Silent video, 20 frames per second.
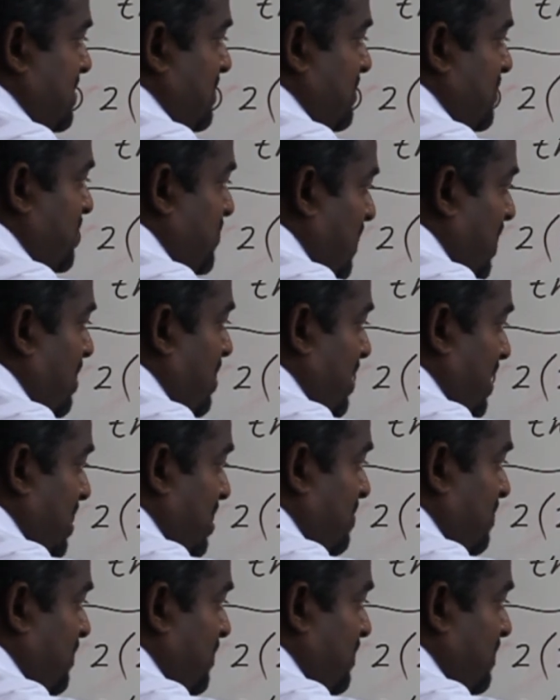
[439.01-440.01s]

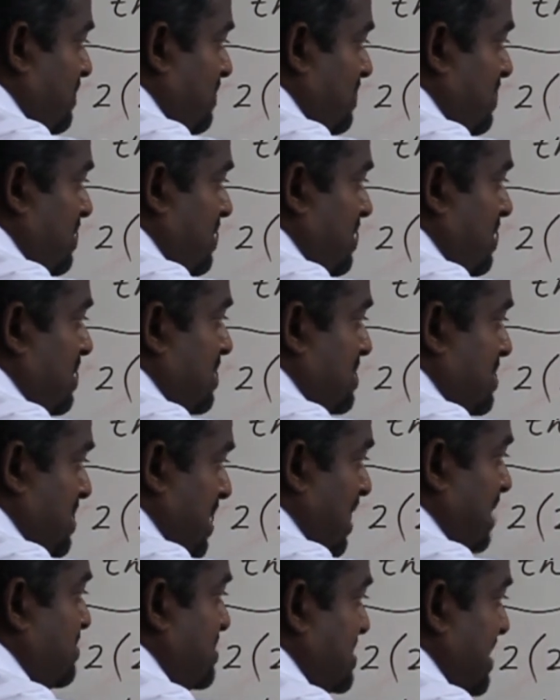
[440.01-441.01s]
five
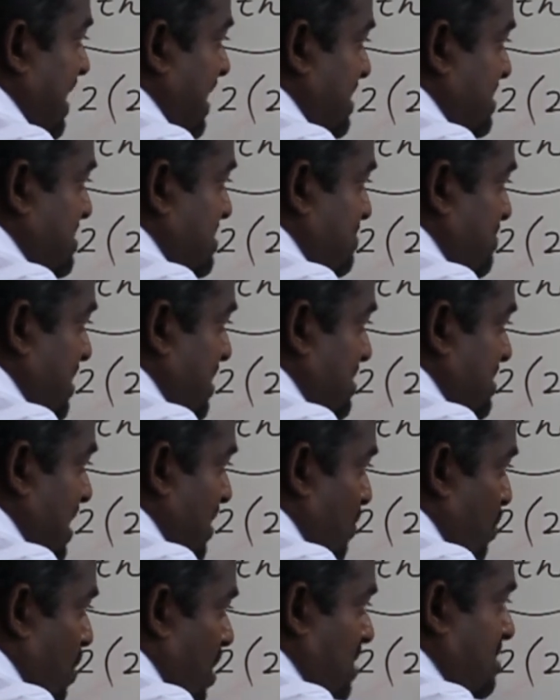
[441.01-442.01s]
times x means
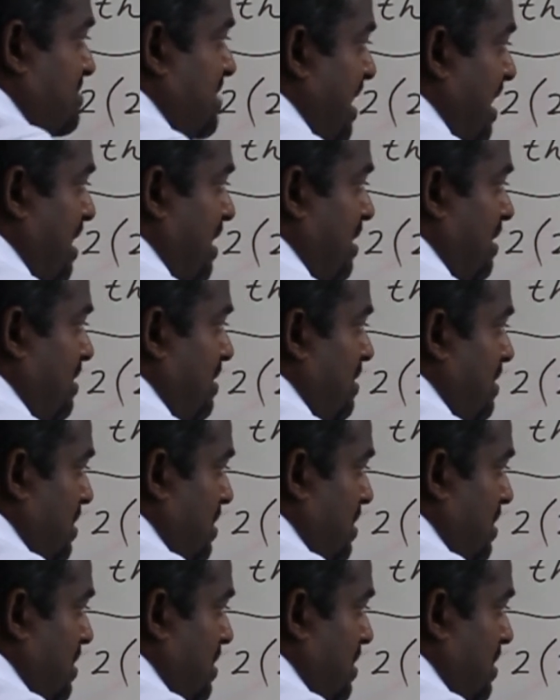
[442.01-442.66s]
there one there,